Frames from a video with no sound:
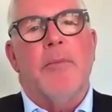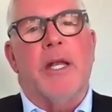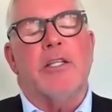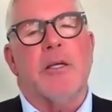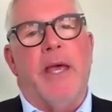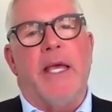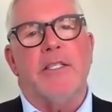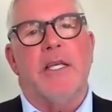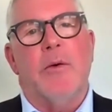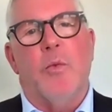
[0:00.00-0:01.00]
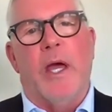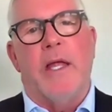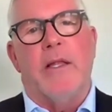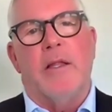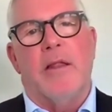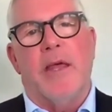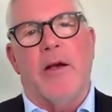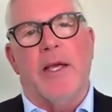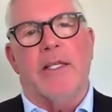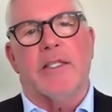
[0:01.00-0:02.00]
but it's amazing when
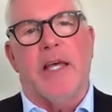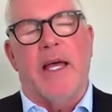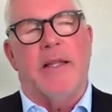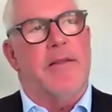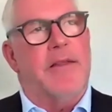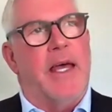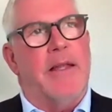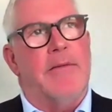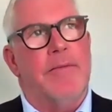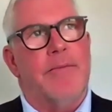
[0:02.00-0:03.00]
there is that that